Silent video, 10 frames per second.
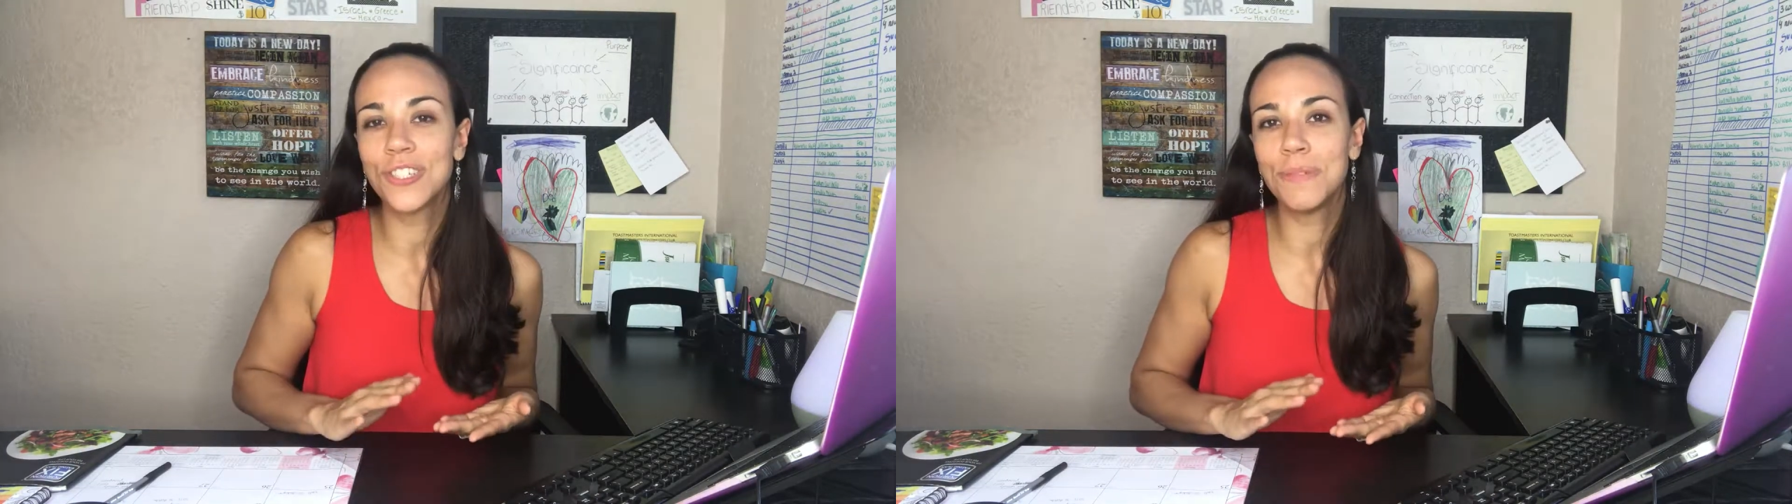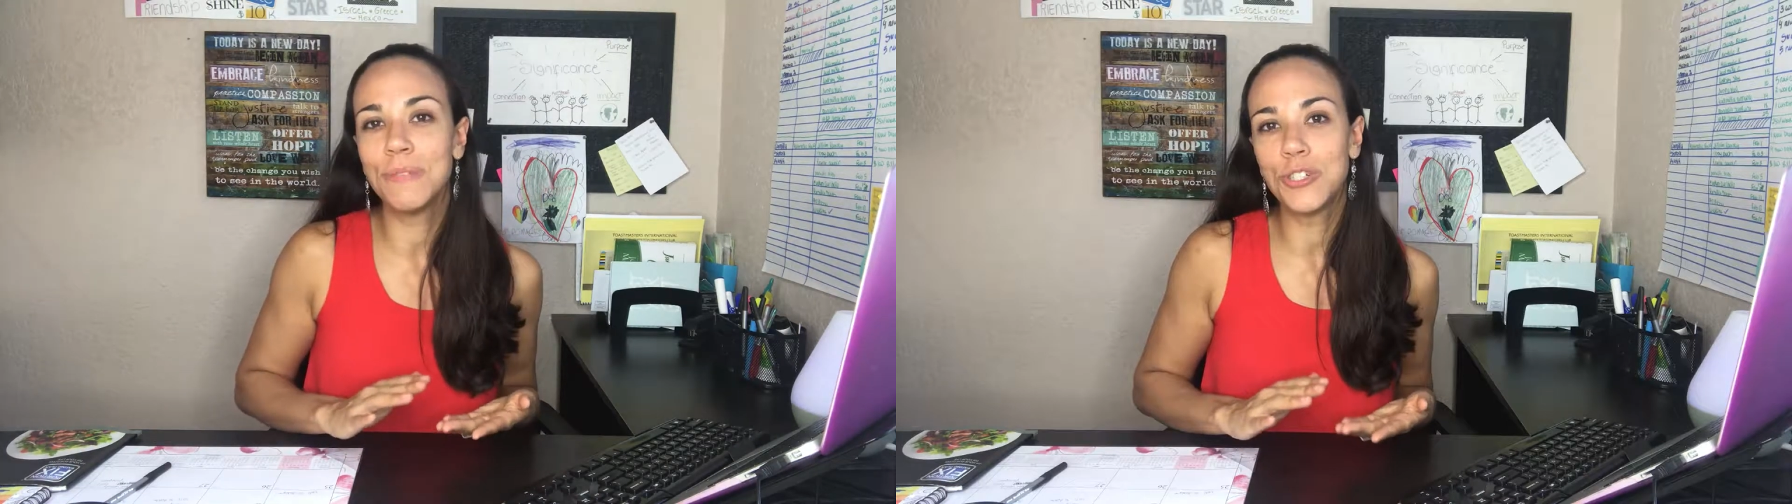
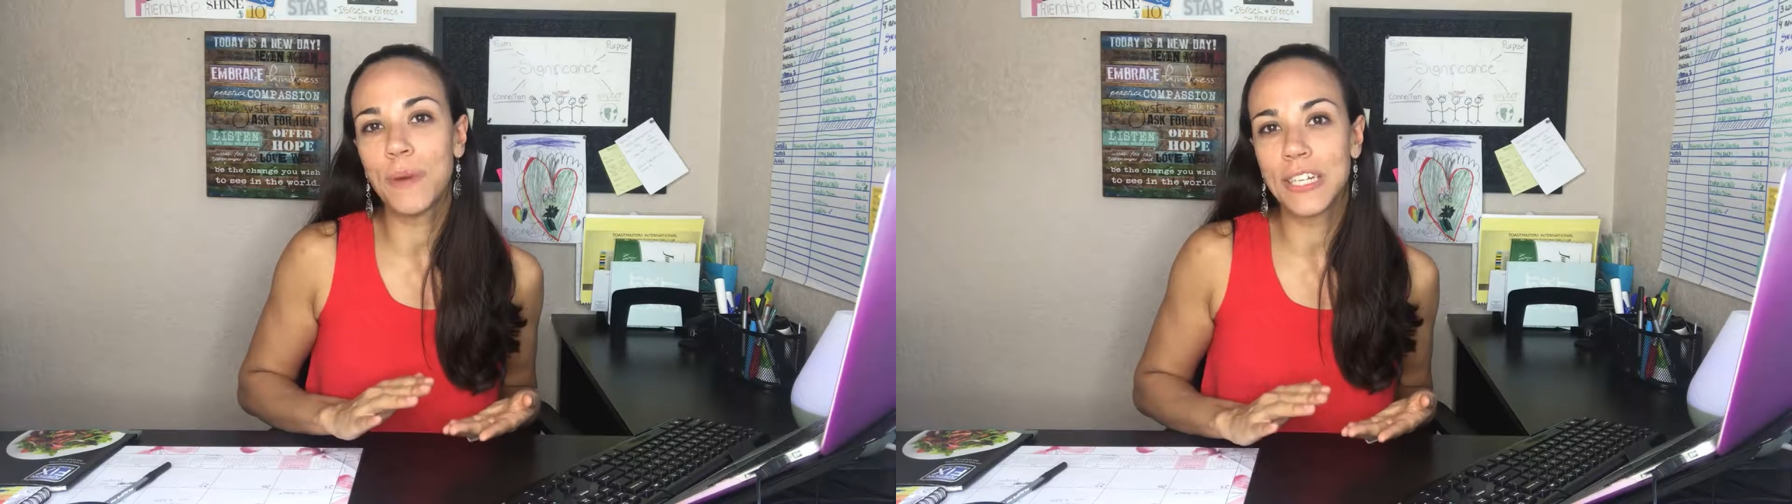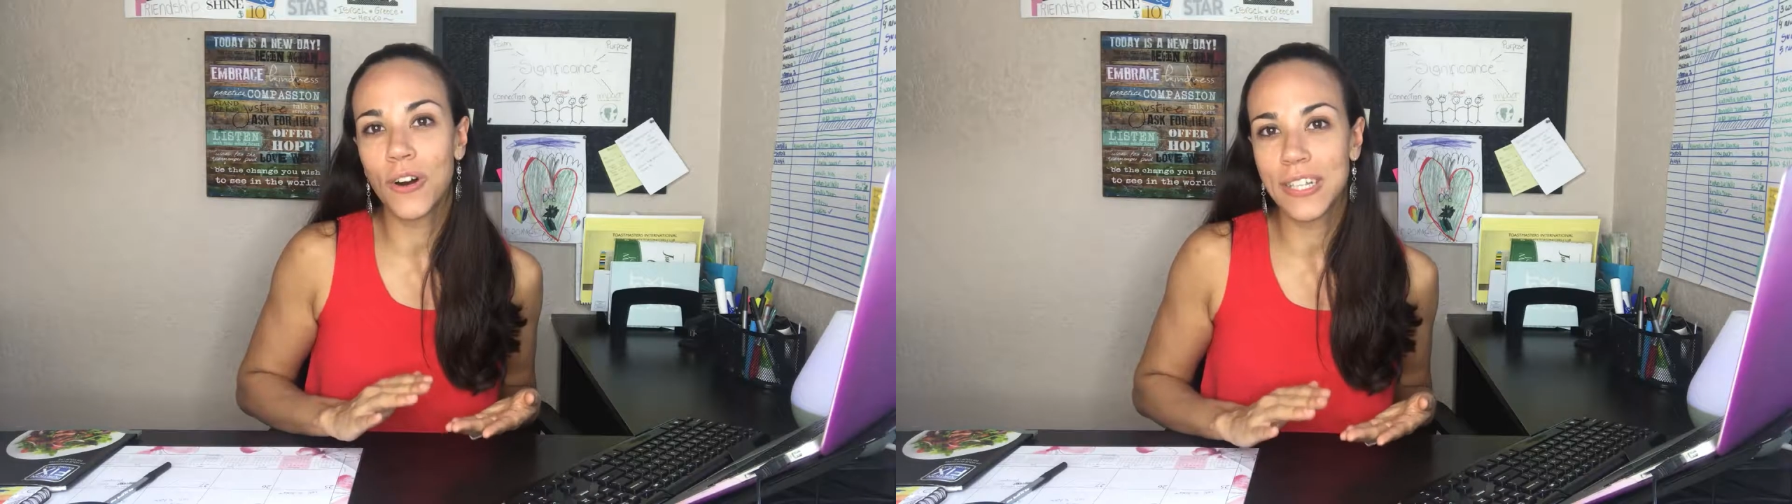to your
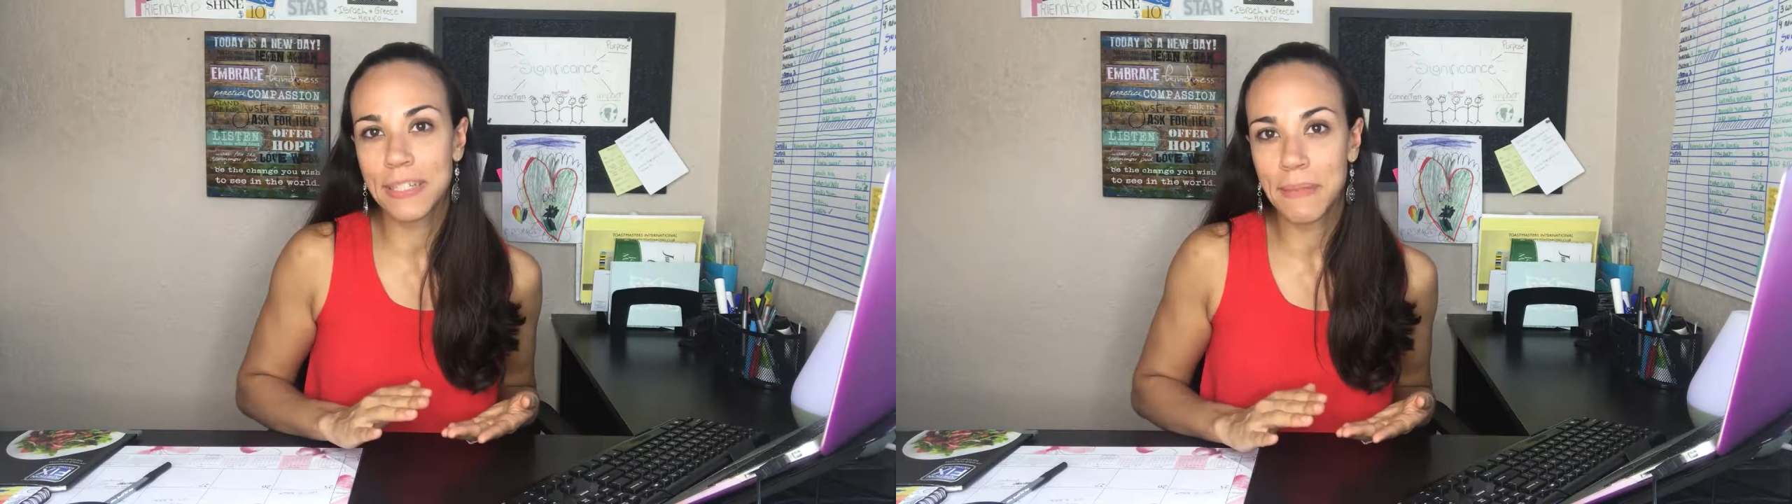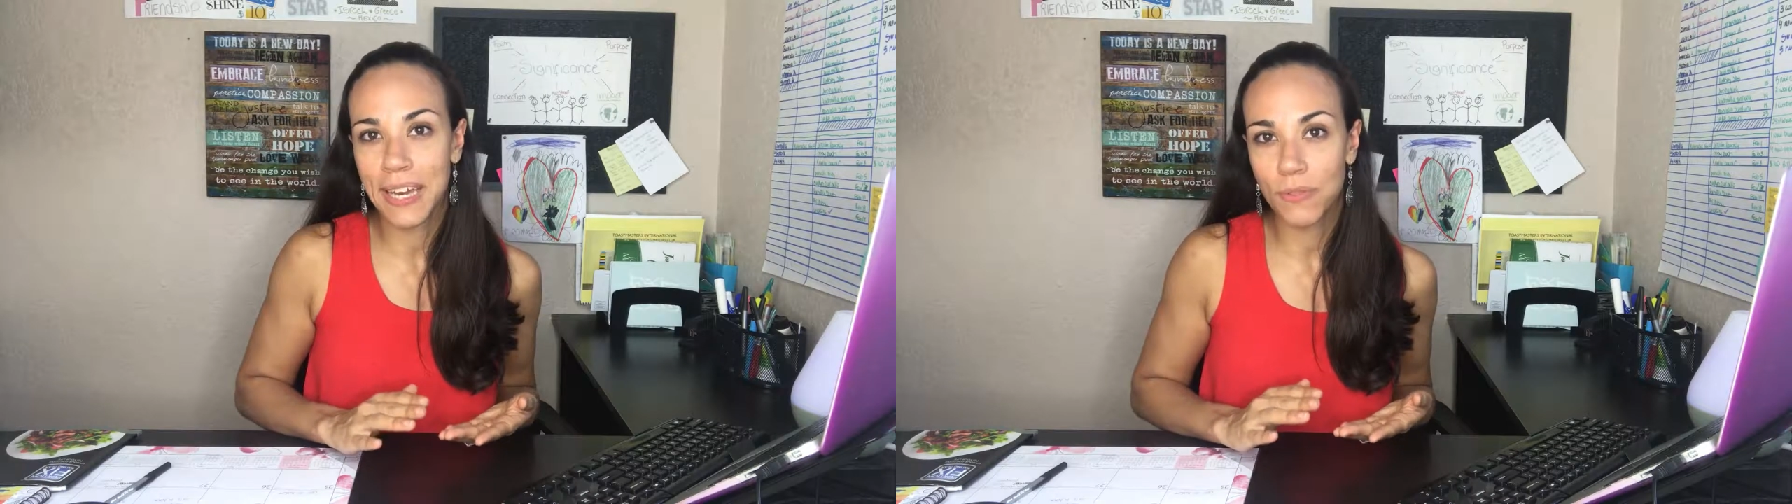Beachbody On
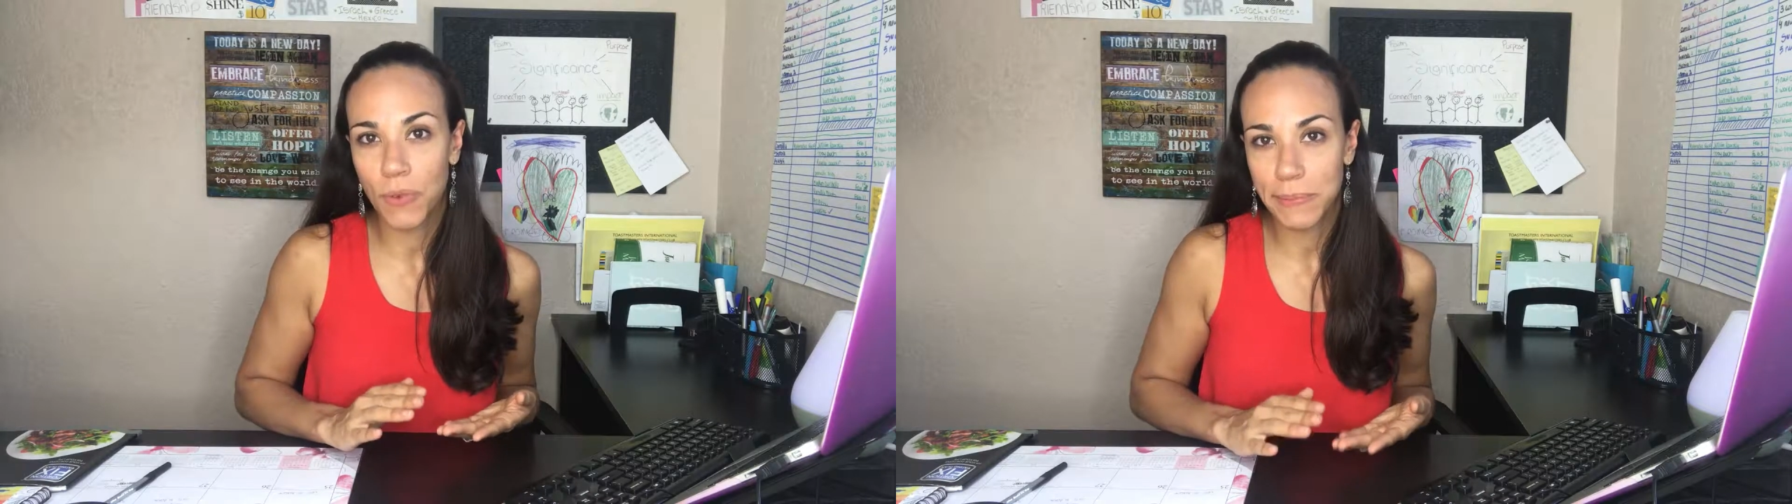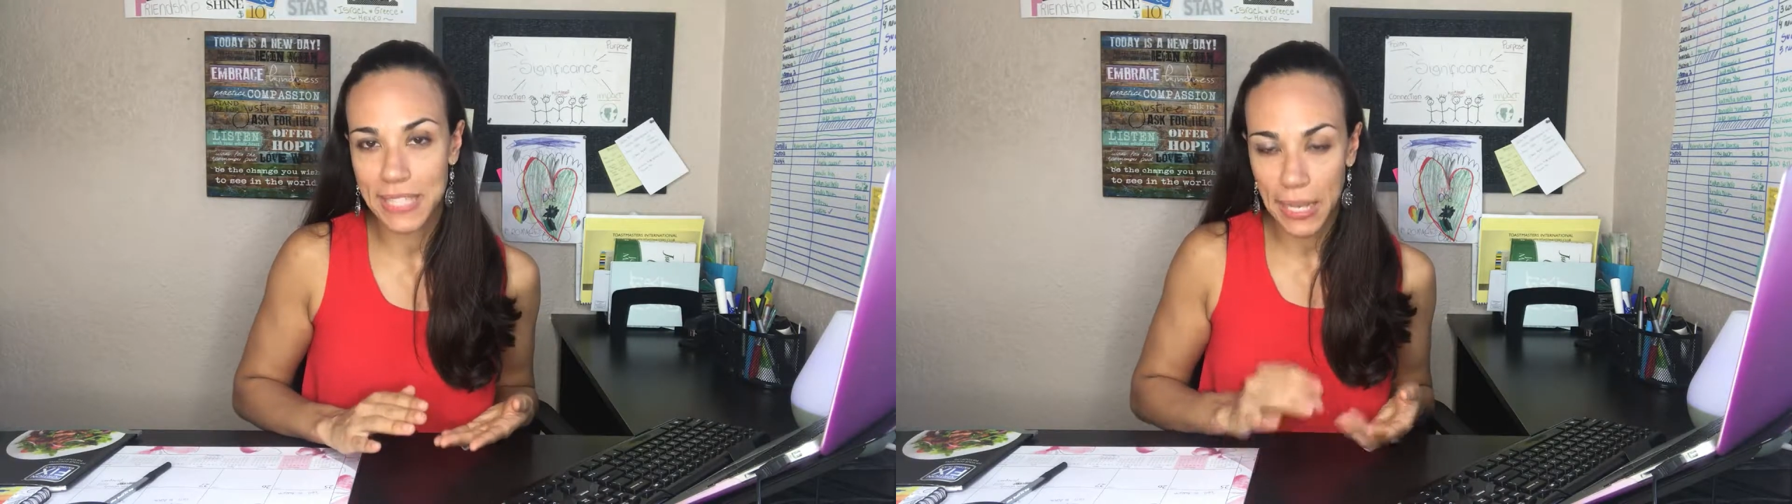Demand
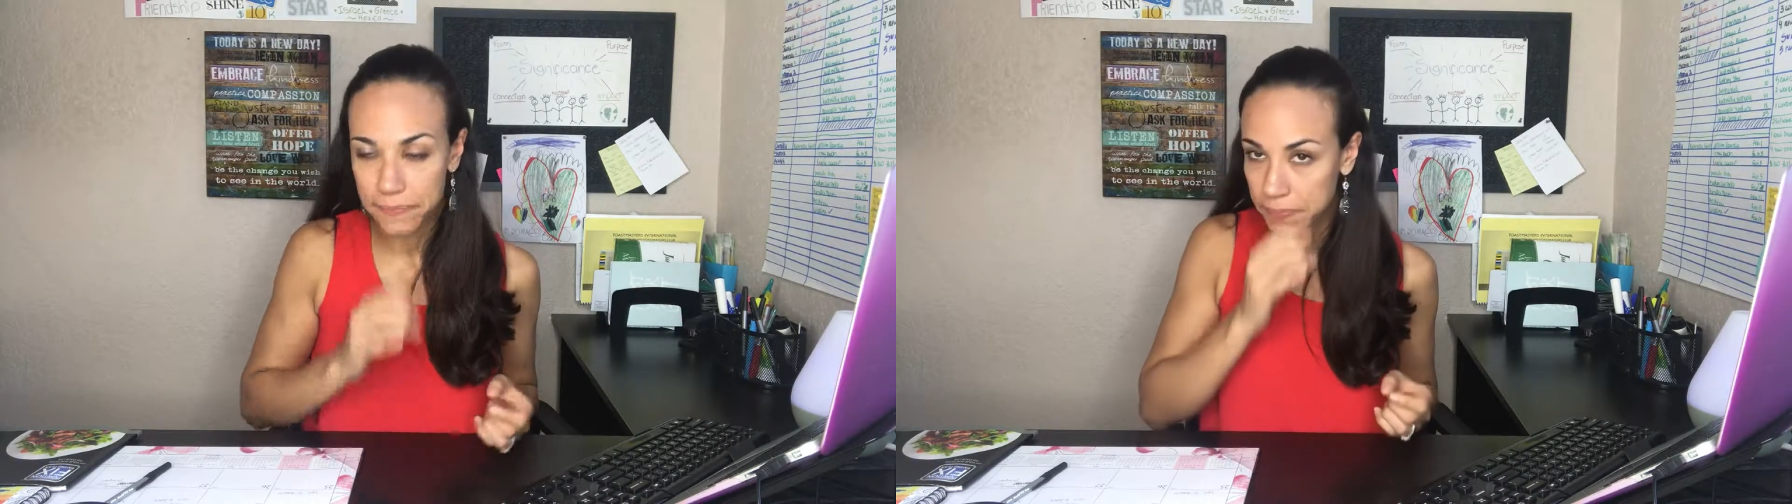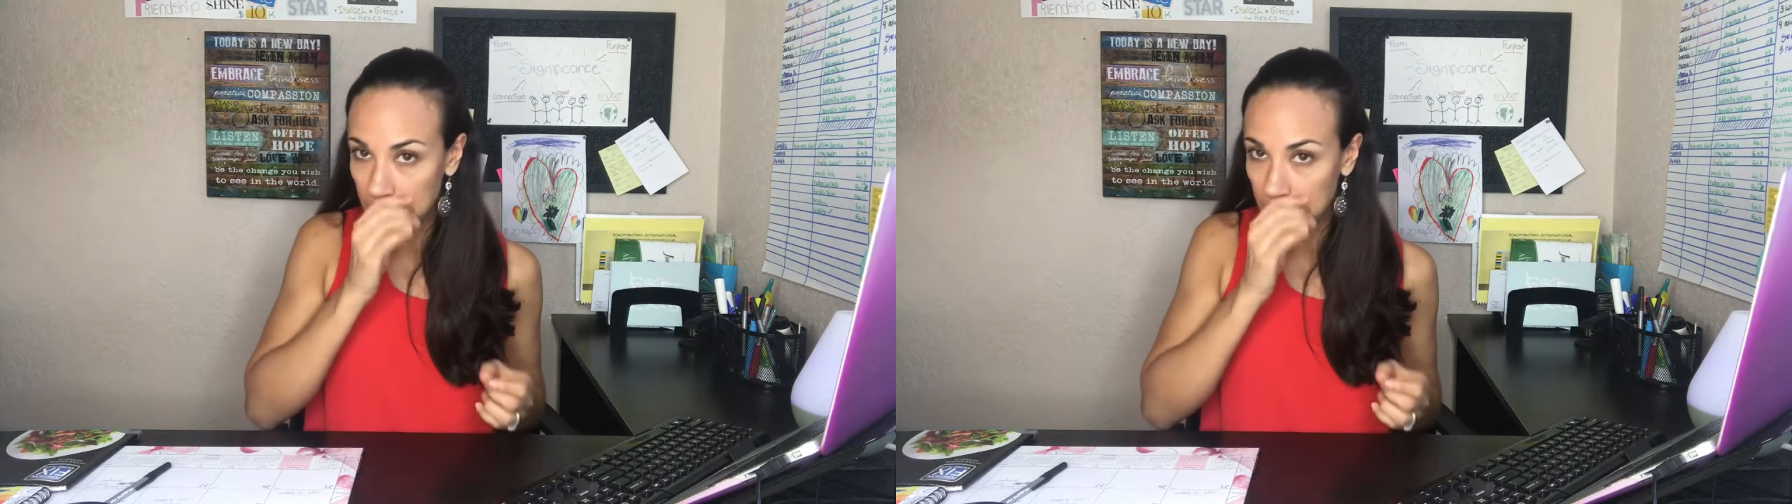website,